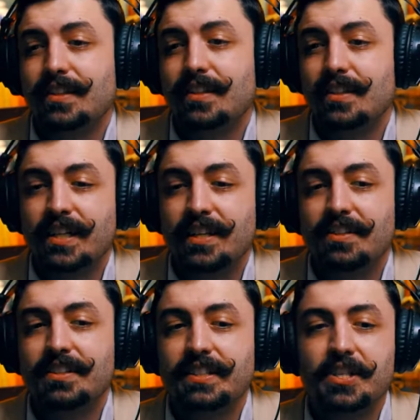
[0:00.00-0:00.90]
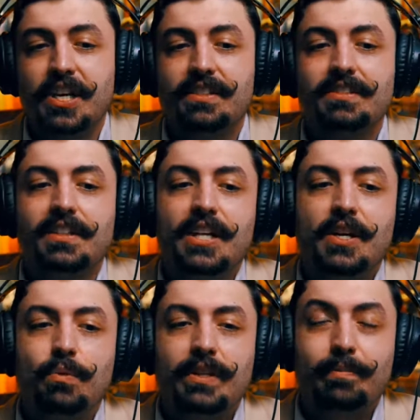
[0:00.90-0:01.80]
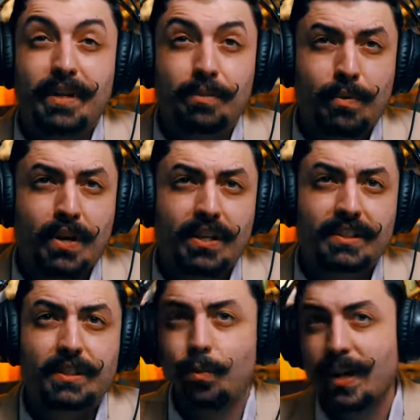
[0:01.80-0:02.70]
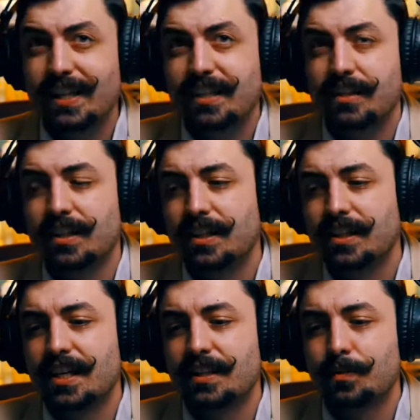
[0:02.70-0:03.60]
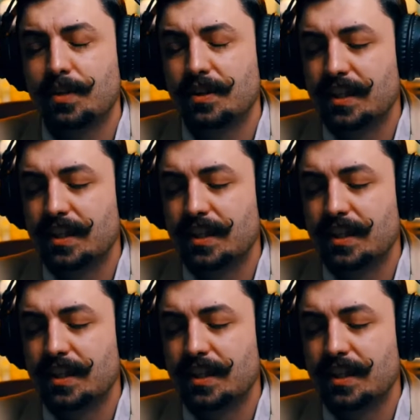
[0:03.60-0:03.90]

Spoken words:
here on the channel with pinch products, the way that they're going to kind of work.